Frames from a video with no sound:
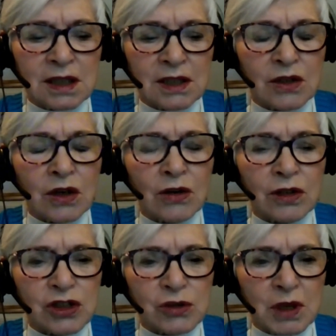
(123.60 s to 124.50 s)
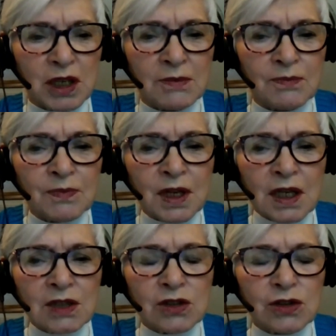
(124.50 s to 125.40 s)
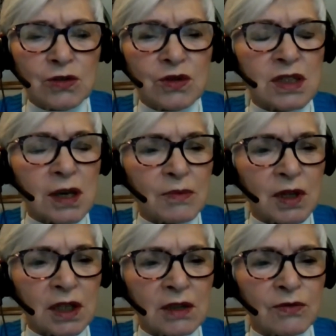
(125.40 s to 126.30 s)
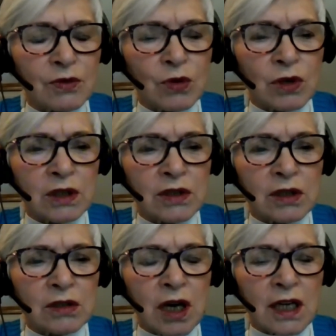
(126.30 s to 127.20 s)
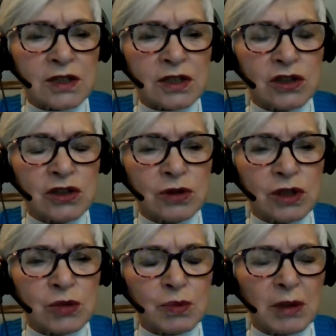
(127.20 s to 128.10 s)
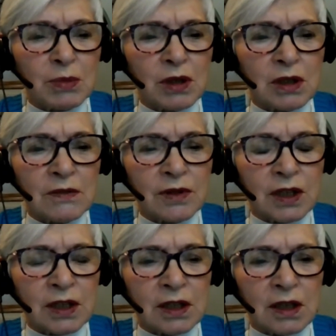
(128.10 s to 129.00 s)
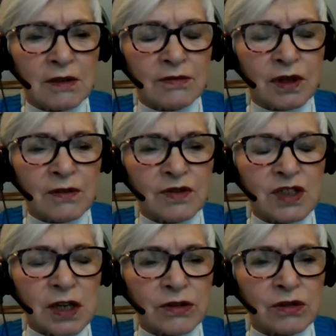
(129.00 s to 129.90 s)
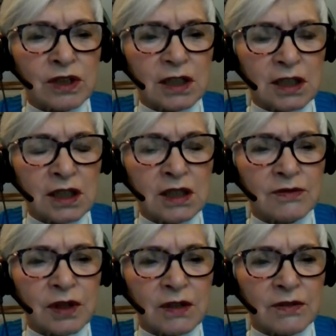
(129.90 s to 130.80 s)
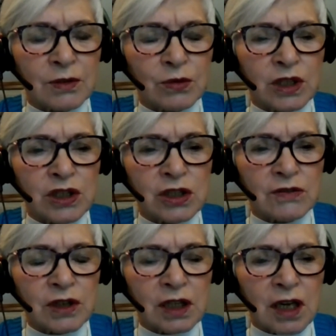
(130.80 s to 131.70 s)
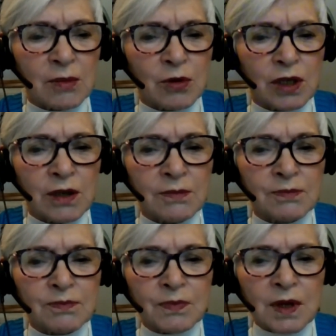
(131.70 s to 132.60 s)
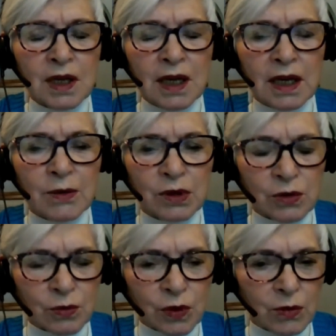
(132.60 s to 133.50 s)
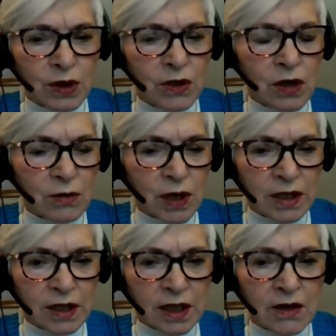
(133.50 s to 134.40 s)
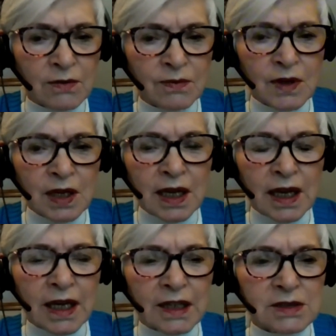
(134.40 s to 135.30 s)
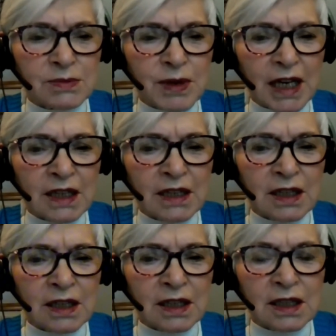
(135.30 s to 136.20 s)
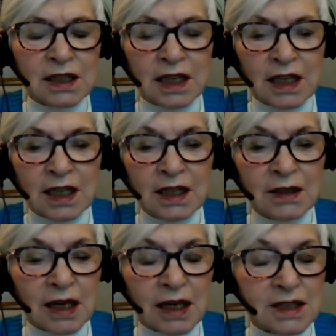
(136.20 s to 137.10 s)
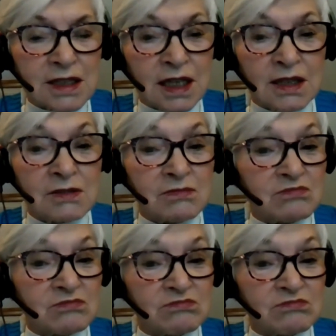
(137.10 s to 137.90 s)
encouraged me to do something for the lost Jewish people of southern Italy, of the region of Calabria, and where we are right now. And back in the day, I said,